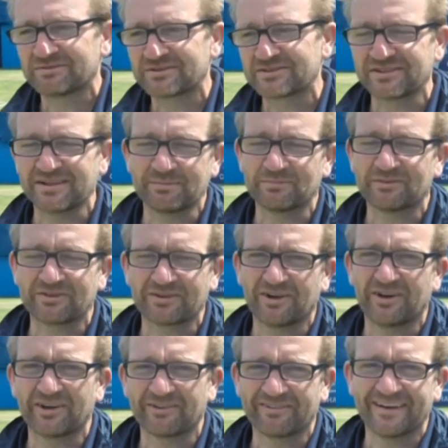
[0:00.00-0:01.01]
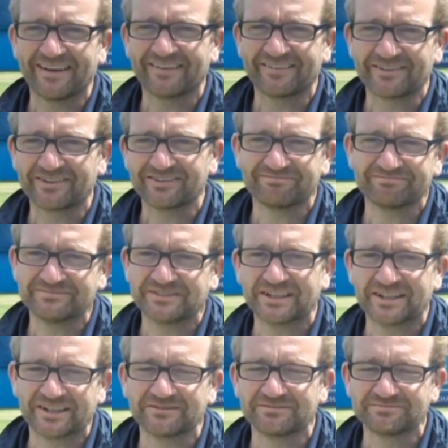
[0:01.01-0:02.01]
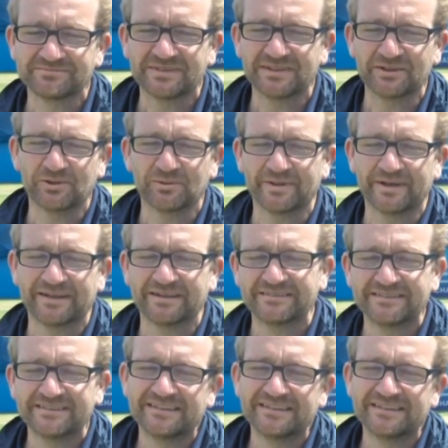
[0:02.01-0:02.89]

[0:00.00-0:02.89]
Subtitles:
slip and slide around and, a little bit